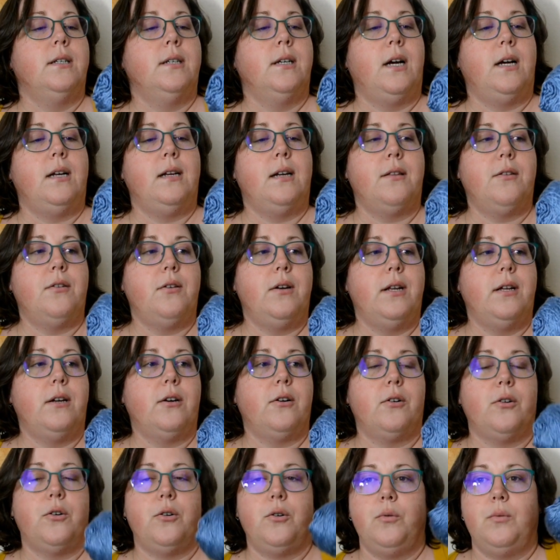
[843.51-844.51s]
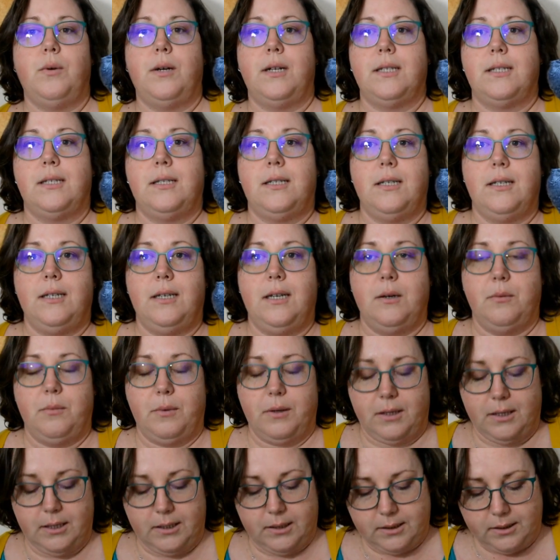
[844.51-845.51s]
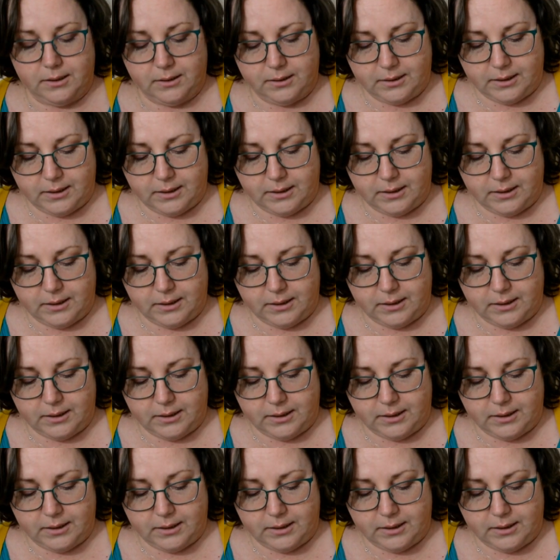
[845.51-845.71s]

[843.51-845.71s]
another knitter who wants to knit with it.